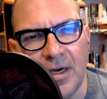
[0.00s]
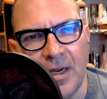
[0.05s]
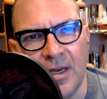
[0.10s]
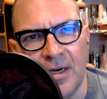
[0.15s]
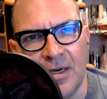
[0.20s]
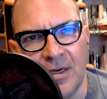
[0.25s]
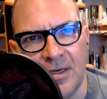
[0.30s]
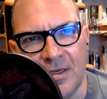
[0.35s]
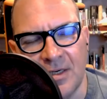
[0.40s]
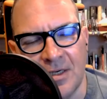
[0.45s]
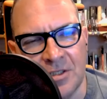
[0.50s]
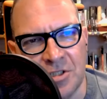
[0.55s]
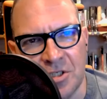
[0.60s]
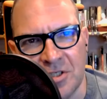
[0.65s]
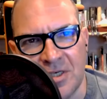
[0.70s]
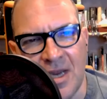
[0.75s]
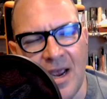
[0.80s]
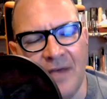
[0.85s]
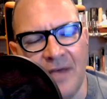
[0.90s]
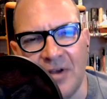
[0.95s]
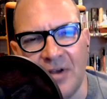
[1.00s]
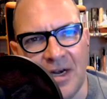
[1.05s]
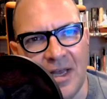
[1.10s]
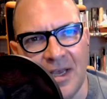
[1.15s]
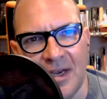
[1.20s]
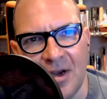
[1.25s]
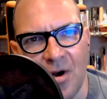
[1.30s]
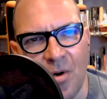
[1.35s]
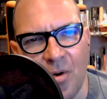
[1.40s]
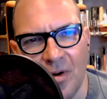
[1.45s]
And and just having
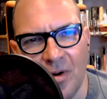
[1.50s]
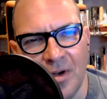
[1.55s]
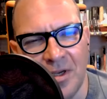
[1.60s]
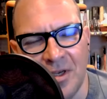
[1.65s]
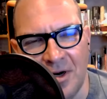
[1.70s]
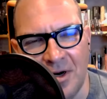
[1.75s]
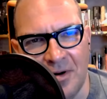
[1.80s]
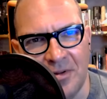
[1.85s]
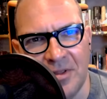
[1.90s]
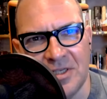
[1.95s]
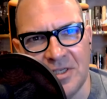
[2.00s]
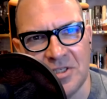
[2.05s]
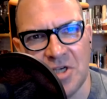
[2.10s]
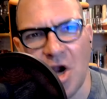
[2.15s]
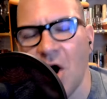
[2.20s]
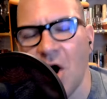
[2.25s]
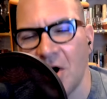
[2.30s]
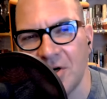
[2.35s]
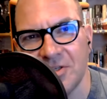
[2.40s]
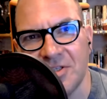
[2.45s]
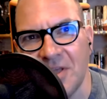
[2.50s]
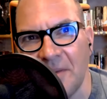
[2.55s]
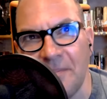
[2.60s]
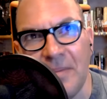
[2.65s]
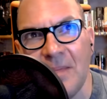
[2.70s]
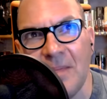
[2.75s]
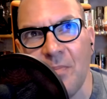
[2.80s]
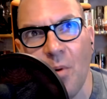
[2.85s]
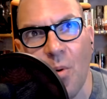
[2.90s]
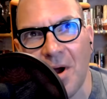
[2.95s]
like a you know these cars that
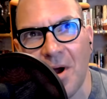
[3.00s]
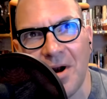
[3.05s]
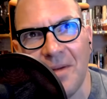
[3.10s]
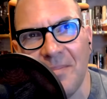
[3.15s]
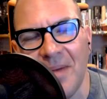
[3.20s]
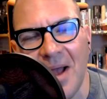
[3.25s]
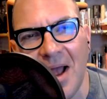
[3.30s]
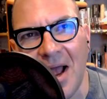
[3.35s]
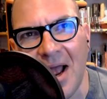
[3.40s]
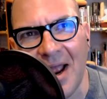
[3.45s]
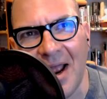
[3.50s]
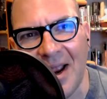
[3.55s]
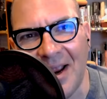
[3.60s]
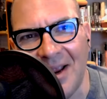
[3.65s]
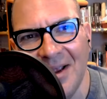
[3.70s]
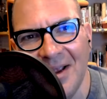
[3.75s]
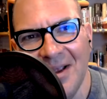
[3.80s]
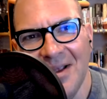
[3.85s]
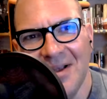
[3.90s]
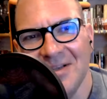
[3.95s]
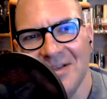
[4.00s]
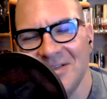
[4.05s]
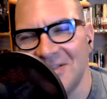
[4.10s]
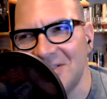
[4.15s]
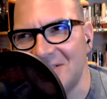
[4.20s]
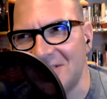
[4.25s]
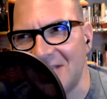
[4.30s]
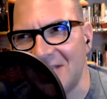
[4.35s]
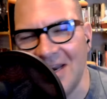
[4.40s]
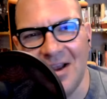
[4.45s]
people want to buy
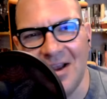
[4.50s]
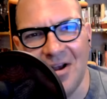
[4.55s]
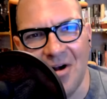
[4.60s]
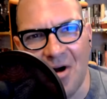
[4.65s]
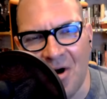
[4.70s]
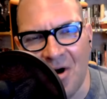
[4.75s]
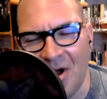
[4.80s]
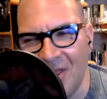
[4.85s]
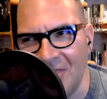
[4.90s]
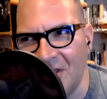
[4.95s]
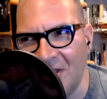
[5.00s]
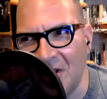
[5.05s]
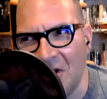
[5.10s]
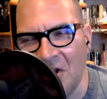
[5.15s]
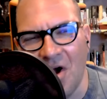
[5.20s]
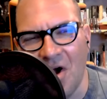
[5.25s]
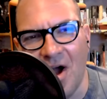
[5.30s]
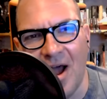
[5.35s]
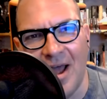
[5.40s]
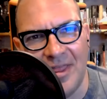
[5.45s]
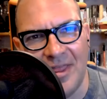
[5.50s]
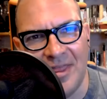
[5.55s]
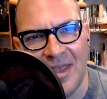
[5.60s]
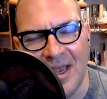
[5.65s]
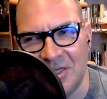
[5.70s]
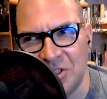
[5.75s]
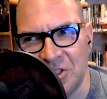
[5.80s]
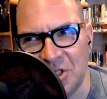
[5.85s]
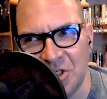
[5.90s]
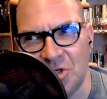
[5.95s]
sitting on the lot
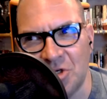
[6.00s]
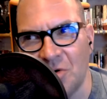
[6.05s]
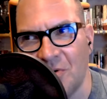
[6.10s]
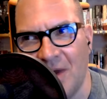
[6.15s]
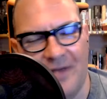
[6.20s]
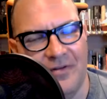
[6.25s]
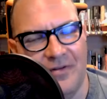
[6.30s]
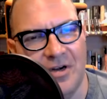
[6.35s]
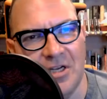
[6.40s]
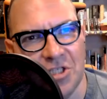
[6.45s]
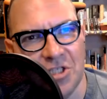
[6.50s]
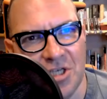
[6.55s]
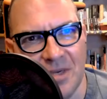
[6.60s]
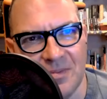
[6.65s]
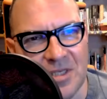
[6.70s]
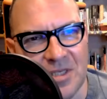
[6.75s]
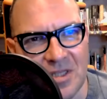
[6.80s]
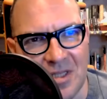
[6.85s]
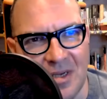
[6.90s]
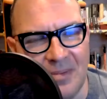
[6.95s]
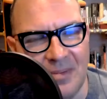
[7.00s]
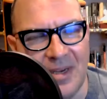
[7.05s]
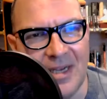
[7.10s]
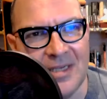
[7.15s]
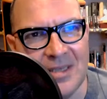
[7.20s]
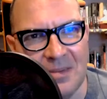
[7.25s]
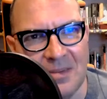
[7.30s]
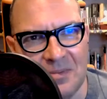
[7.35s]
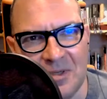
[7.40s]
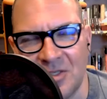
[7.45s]
that just don't have any chips in them,
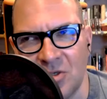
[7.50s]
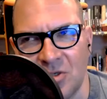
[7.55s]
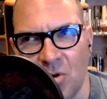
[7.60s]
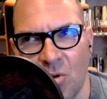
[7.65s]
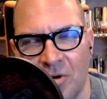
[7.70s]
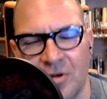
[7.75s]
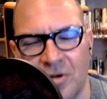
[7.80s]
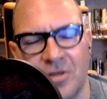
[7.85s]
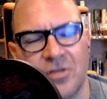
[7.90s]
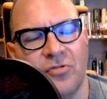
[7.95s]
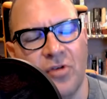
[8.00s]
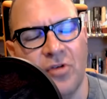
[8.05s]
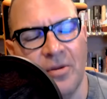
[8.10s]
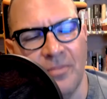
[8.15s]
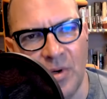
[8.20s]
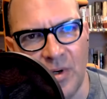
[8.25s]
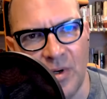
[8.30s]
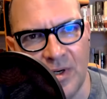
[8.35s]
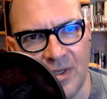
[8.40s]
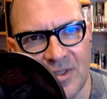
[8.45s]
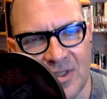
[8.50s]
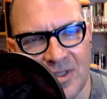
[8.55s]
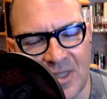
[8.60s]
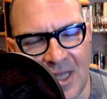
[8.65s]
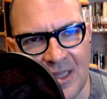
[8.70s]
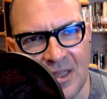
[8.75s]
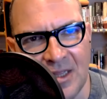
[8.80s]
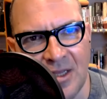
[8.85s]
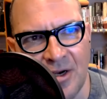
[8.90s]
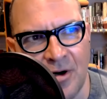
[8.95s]
except it's orders for books
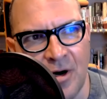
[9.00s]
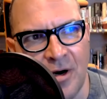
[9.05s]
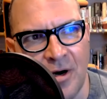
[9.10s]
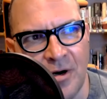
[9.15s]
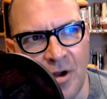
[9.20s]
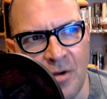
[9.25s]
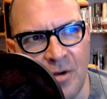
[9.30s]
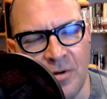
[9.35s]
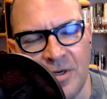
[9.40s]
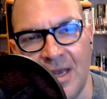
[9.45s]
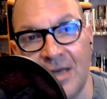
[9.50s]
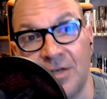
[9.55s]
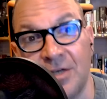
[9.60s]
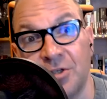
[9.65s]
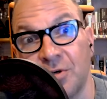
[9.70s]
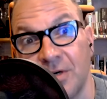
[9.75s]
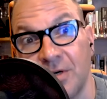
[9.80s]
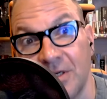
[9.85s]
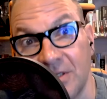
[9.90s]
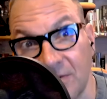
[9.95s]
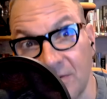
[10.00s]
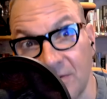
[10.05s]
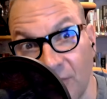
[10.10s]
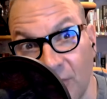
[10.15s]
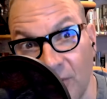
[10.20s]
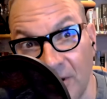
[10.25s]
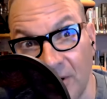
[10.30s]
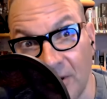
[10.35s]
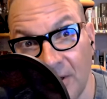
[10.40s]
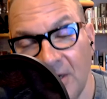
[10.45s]
that there are no dead trees
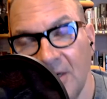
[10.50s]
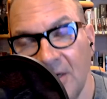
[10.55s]
for.